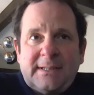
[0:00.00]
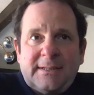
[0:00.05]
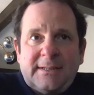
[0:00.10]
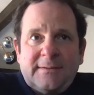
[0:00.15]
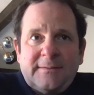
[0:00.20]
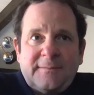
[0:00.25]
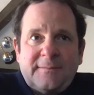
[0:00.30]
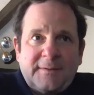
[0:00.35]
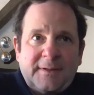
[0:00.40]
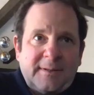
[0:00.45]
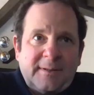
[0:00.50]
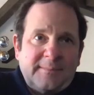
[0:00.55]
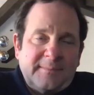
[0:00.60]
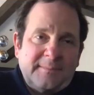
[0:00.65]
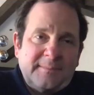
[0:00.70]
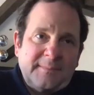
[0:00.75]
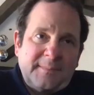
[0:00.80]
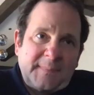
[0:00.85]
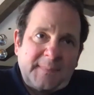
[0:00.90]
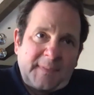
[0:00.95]

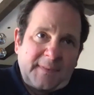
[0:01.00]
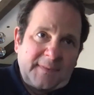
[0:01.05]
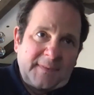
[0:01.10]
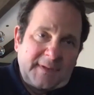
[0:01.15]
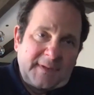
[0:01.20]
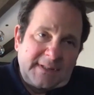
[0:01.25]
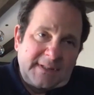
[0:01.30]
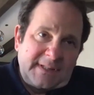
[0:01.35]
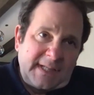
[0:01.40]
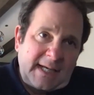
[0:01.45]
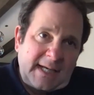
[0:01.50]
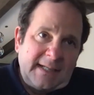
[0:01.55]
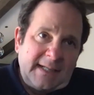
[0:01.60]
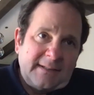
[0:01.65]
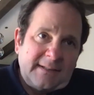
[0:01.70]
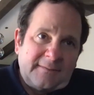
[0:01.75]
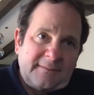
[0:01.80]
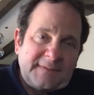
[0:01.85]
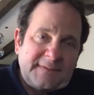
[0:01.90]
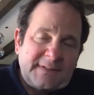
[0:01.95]
from the date
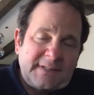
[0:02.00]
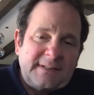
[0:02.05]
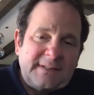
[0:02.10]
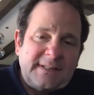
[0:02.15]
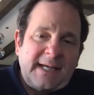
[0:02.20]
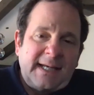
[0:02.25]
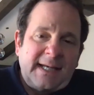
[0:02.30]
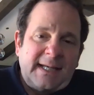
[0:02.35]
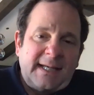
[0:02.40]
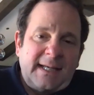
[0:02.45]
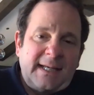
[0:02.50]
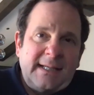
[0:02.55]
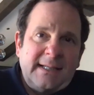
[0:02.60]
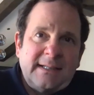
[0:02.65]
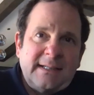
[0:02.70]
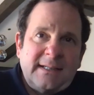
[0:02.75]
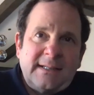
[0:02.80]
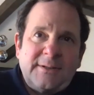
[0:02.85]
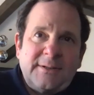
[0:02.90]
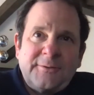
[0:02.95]
of today
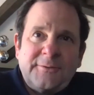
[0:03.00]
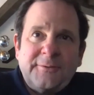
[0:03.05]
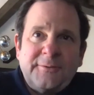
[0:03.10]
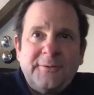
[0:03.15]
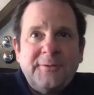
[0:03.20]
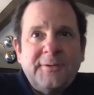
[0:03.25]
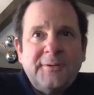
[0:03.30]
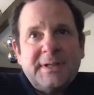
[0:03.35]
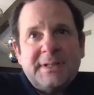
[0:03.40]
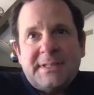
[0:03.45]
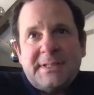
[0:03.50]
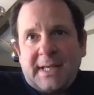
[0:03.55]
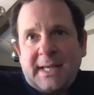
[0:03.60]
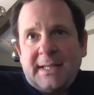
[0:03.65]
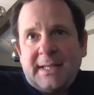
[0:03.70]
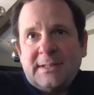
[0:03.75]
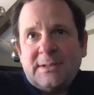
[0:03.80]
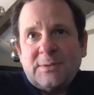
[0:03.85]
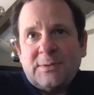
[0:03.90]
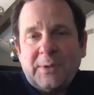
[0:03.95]
through the
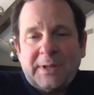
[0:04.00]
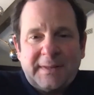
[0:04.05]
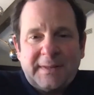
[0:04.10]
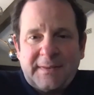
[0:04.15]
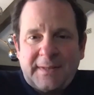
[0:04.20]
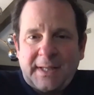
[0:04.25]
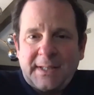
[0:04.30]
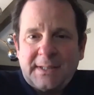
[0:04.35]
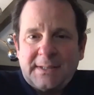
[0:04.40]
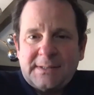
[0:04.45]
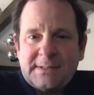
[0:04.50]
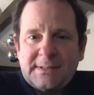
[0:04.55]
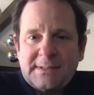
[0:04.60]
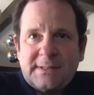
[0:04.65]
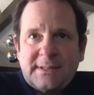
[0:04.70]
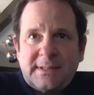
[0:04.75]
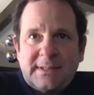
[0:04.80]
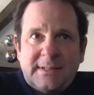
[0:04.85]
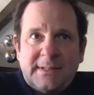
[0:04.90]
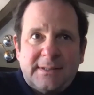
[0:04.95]
date when
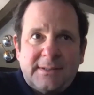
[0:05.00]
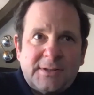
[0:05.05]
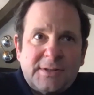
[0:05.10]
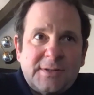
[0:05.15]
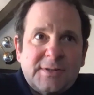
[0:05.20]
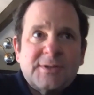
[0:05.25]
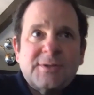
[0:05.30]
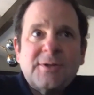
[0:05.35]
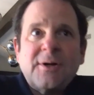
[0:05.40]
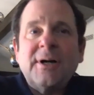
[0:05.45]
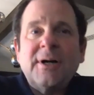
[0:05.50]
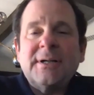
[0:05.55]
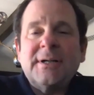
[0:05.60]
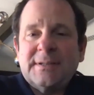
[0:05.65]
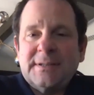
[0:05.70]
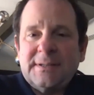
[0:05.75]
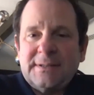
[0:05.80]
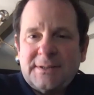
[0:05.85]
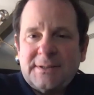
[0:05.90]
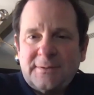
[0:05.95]
things start
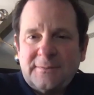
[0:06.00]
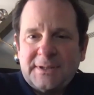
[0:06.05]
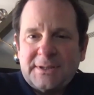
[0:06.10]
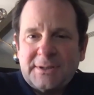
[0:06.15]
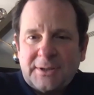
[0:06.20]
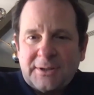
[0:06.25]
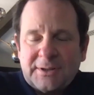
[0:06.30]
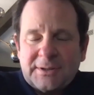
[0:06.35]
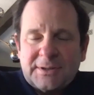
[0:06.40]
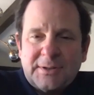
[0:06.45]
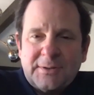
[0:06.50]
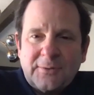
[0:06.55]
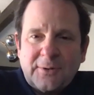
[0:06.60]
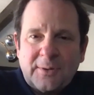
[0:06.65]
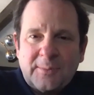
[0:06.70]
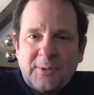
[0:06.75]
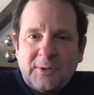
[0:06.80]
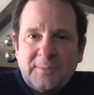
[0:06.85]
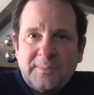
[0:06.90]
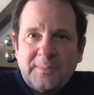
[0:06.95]
to return to
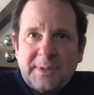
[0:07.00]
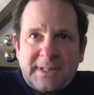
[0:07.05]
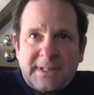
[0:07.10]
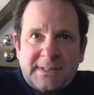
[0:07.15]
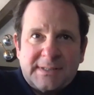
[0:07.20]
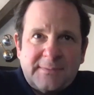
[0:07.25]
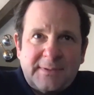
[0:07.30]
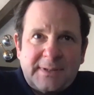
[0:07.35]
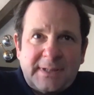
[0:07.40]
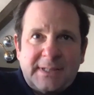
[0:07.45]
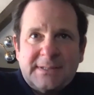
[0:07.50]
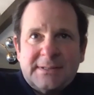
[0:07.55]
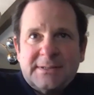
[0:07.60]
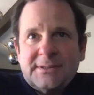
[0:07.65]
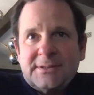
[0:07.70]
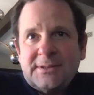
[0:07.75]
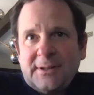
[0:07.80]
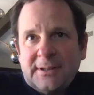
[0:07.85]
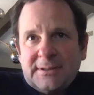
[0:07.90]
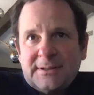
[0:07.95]
normal? Because when they
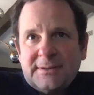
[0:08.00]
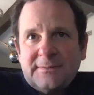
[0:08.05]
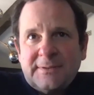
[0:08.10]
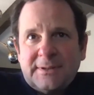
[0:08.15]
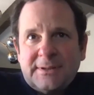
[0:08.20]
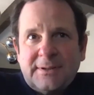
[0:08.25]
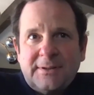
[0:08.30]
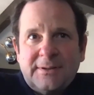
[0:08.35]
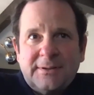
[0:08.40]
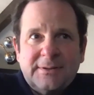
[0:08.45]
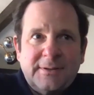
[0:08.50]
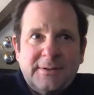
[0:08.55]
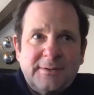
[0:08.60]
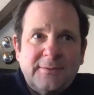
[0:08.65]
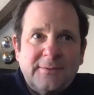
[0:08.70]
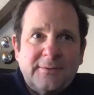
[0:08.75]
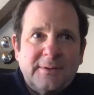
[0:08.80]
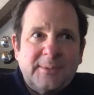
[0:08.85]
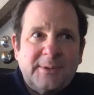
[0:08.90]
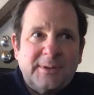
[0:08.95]
start to return to
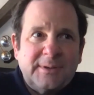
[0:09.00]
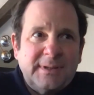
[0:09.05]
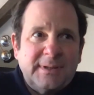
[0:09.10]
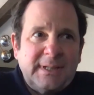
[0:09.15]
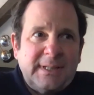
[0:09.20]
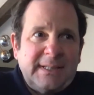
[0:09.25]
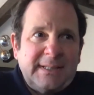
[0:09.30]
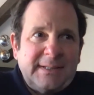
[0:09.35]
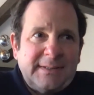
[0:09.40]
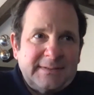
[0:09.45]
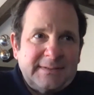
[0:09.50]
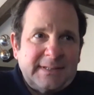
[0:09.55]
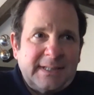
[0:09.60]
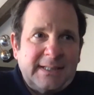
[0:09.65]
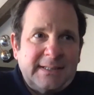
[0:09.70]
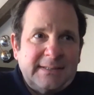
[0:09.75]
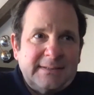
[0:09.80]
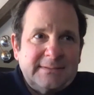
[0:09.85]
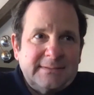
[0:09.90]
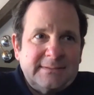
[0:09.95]
normal,
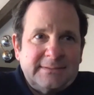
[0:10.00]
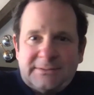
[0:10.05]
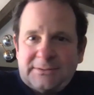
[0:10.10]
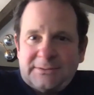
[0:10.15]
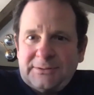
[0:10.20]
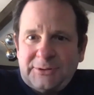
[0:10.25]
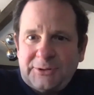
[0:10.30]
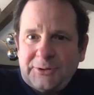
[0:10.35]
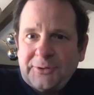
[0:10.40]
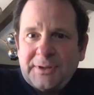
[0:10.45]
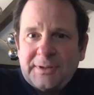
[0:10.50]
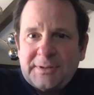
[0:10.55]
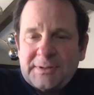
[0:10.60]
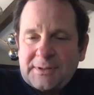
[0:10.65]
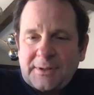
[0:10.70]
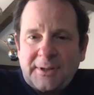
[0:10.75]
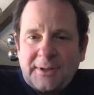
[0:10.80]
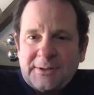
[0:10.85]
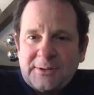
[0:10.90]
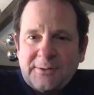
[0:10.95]
then you can
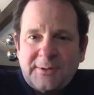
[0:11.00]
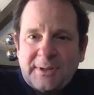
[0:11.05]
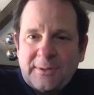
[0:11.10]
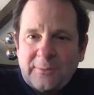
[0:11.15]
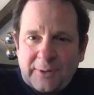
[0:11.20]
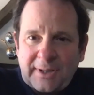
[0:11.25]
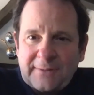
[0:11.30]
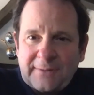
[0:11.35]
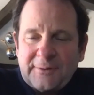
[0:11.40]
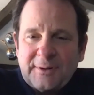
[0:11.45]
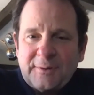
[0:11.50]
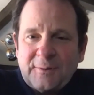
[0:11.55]
start doing whatever it